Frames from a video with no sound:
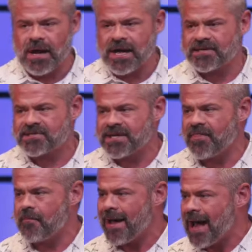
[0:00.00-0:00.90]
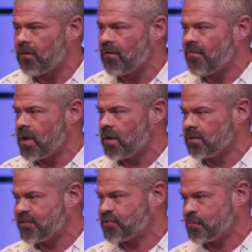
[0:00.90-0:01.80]
Christ and the power of the
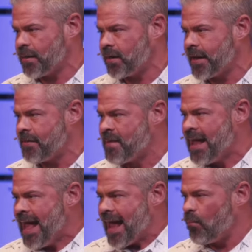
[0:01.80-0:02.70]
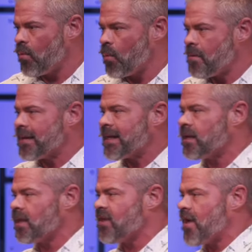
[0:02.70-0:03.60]
Holy Spirit. And when we
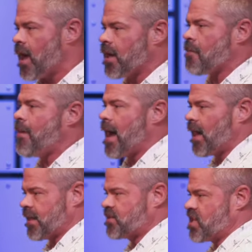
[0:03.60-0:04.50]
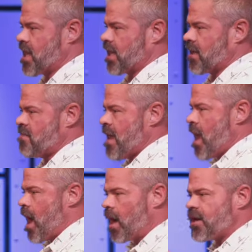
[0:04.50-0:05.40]
begin to live unapologetic,
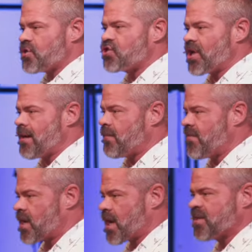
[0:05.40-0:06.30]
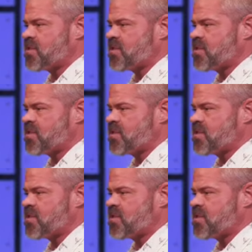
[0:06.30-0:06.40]
unashamed of the